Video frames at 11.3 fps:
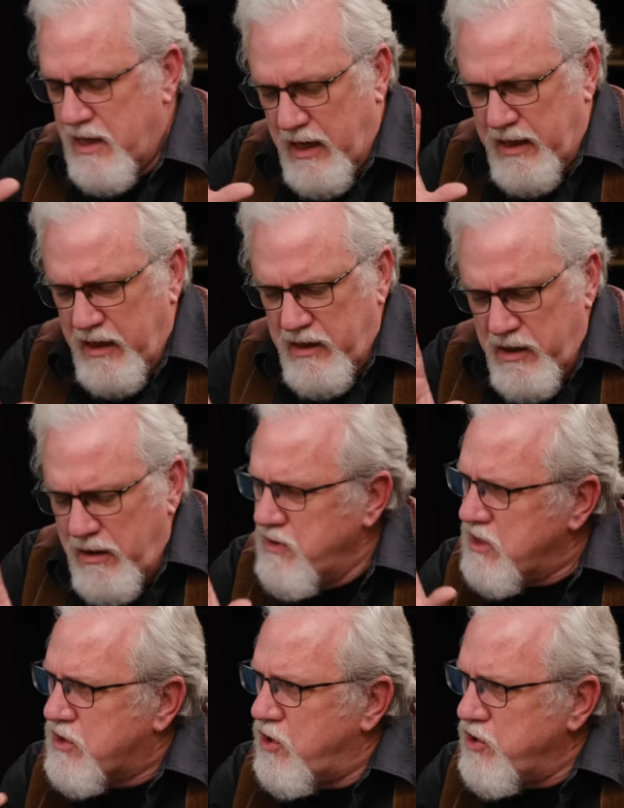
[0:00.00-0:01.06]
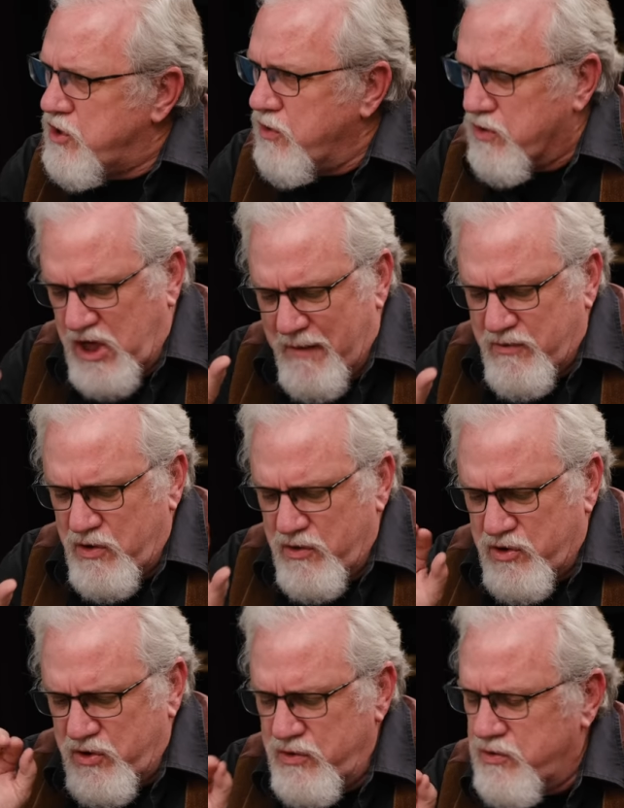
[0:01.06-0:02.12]
And here, let me just go show you chapter
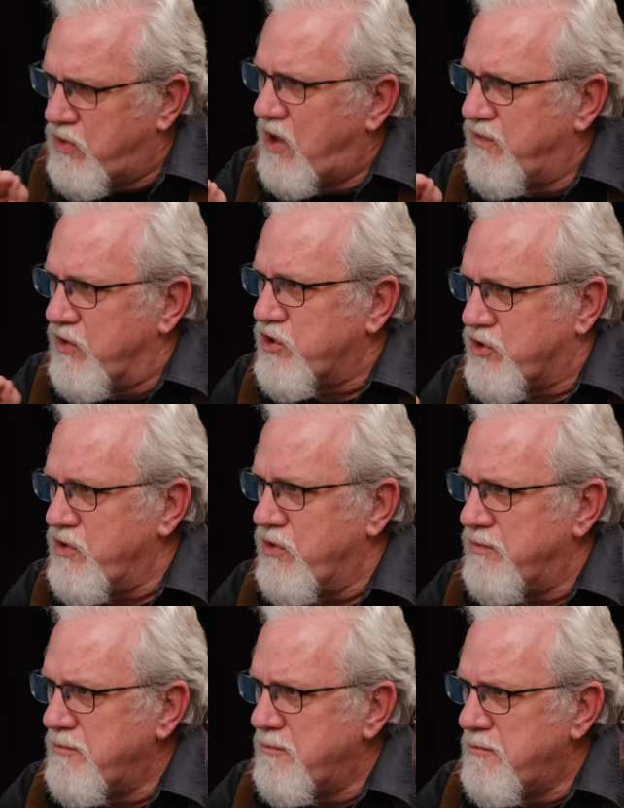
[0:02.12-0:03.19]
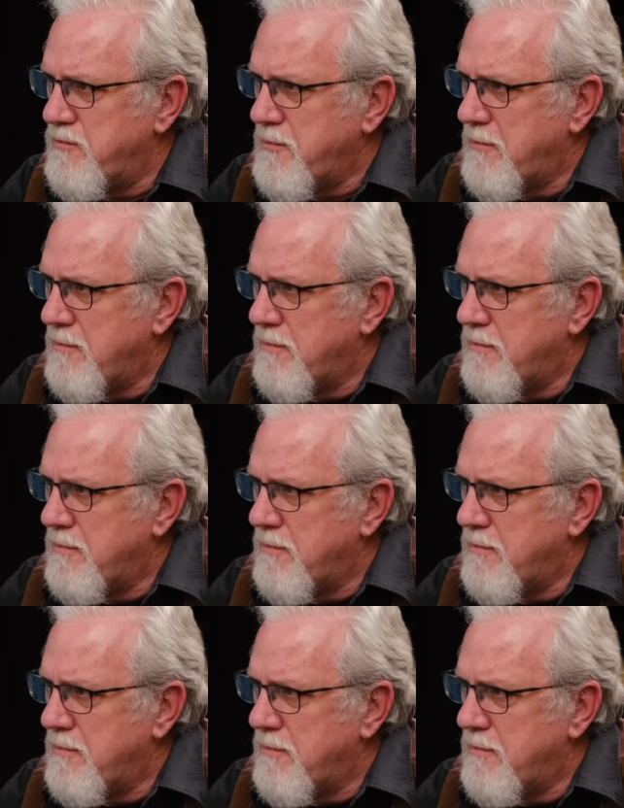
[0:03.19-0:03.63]
two, 12, verse December 2. December the 11th,